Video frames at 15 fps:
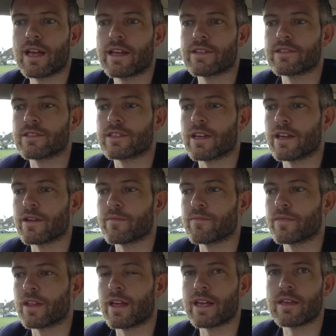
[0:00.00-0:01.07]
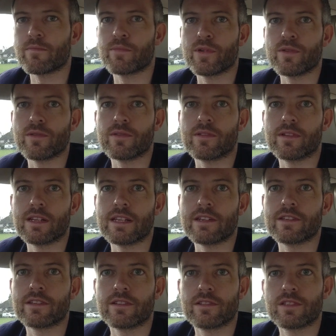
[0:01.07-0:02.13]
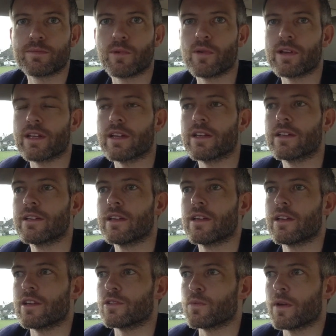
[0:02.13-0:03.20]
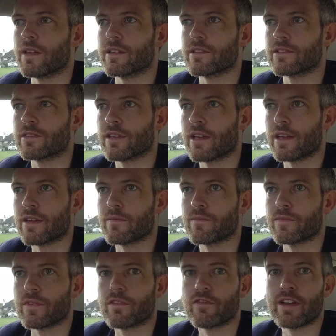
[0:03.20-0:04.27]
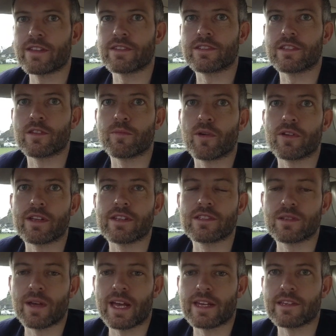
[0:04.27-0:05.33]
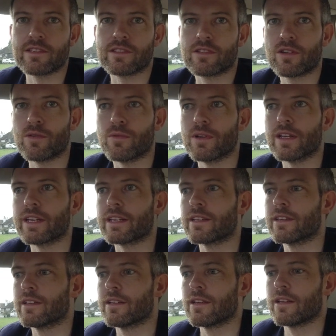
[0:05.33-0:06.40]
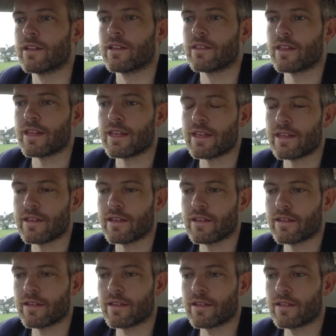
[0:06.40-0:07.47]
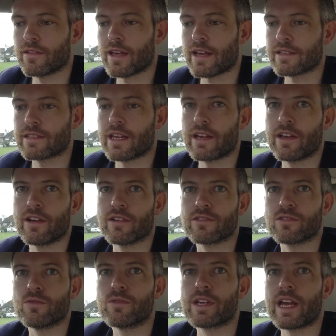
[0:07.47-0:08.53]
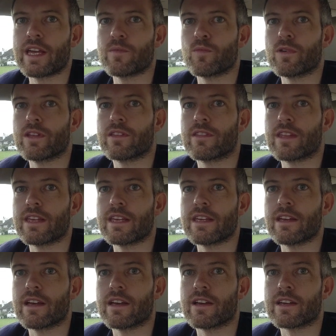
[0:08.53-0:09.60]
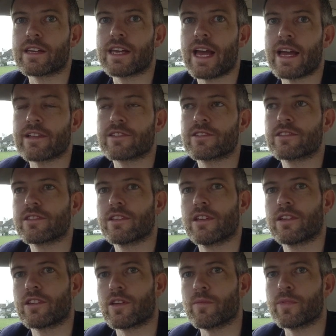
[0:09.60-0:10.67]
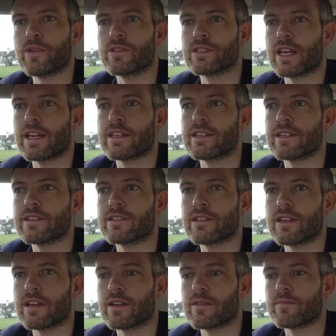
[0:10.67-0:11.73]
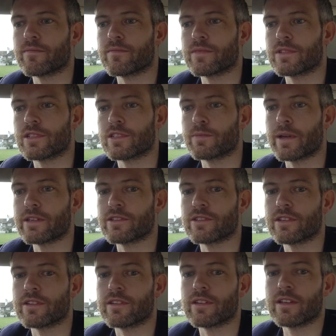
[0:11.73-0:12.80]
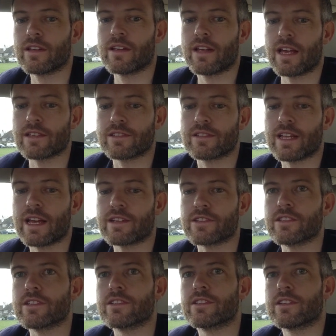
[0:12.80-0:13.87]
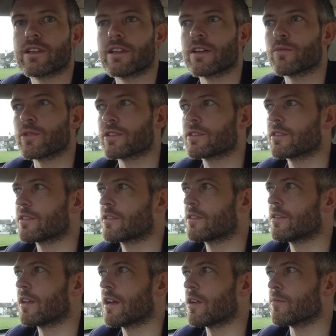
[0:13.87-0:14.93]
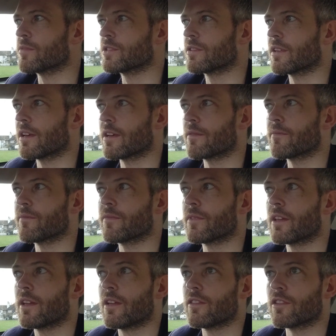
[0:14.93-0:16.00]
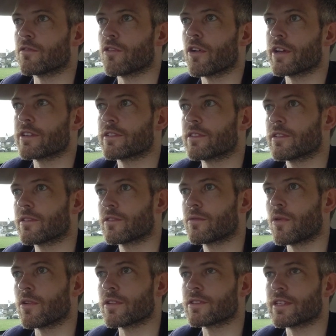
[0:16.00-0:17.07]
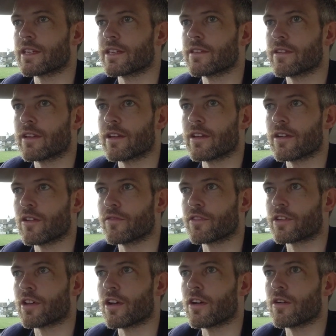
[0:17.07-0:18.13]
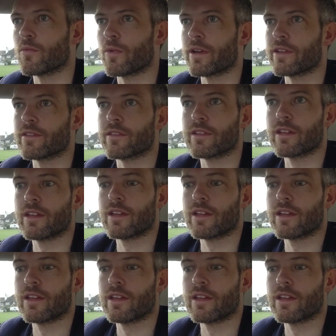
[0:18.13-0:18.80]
and a boot lid spoiler, as well as vents in the bonnet to aid cooling. The XKRs all came with the CATS computer-aided suspension as standard, which helped the ride quality of the car when